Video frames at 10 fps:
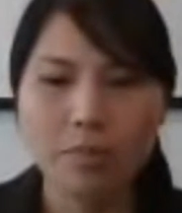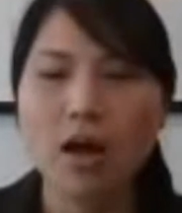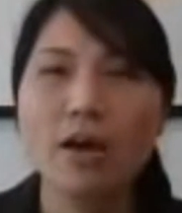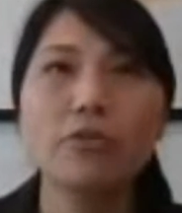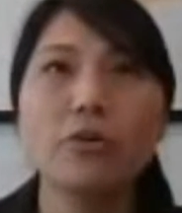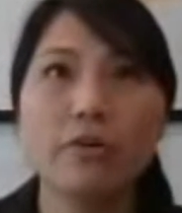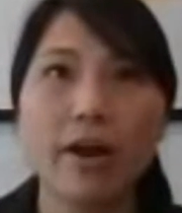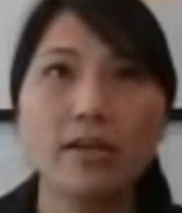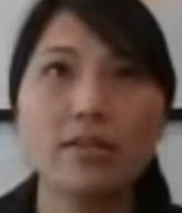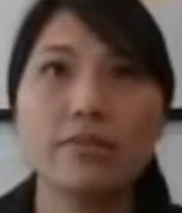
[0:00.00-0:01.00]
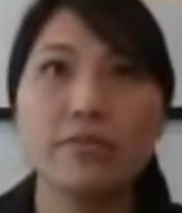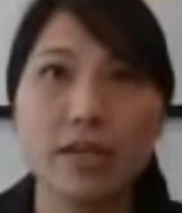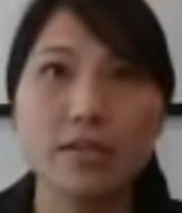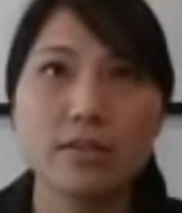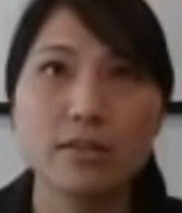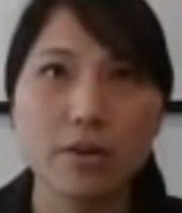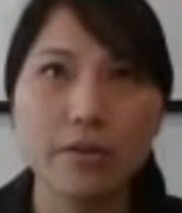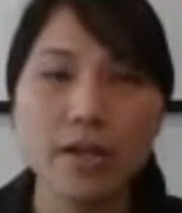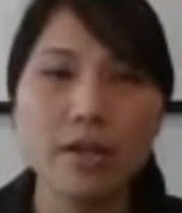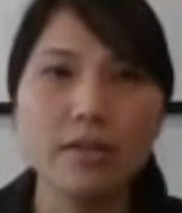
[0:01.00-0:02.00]
apply for grants if
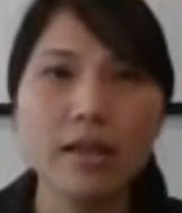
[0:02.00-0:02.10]
necessary.